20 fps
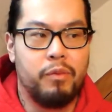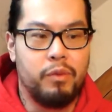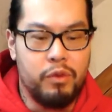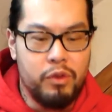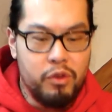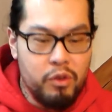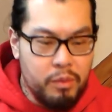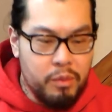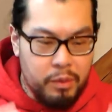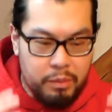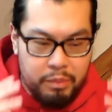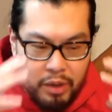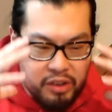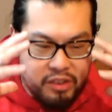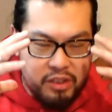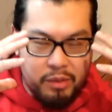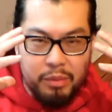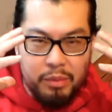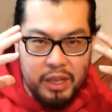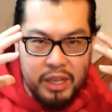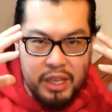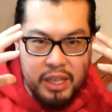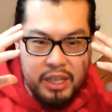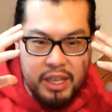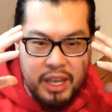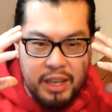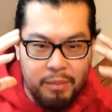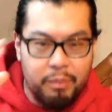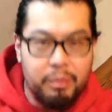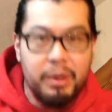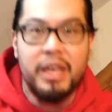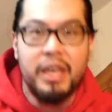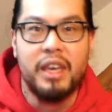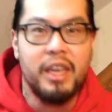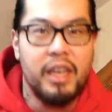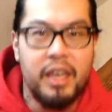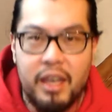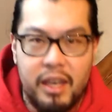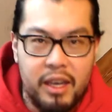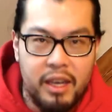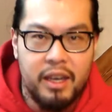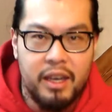human possibly can be,